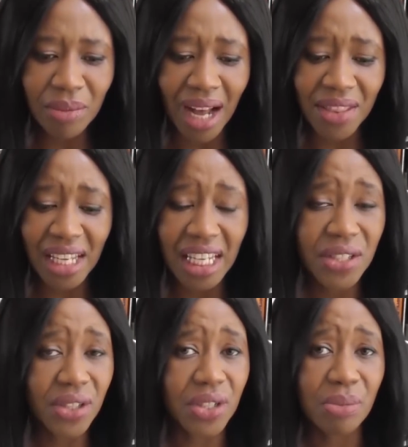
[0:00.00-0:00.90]
I think he
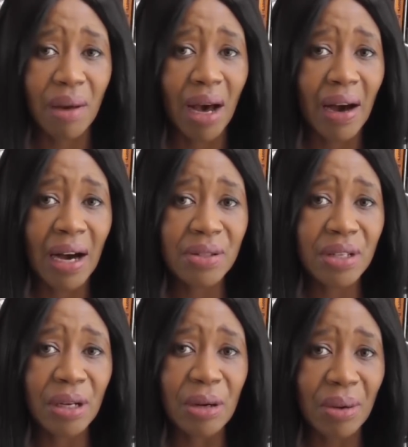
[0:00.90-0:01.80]
should just bow out
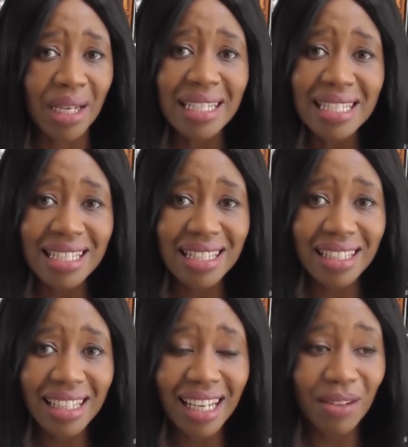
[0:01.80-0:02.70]
in grace.
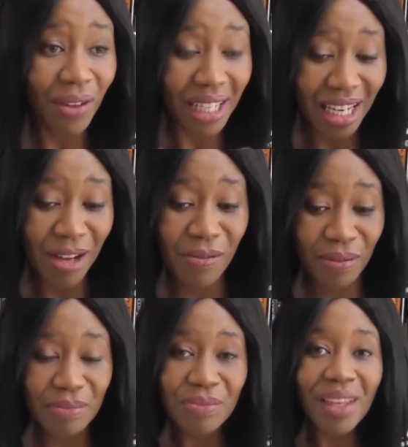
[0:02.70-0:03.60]
And funny enough,
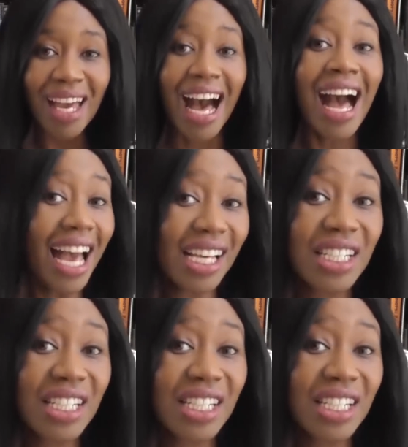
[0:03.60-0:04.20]
I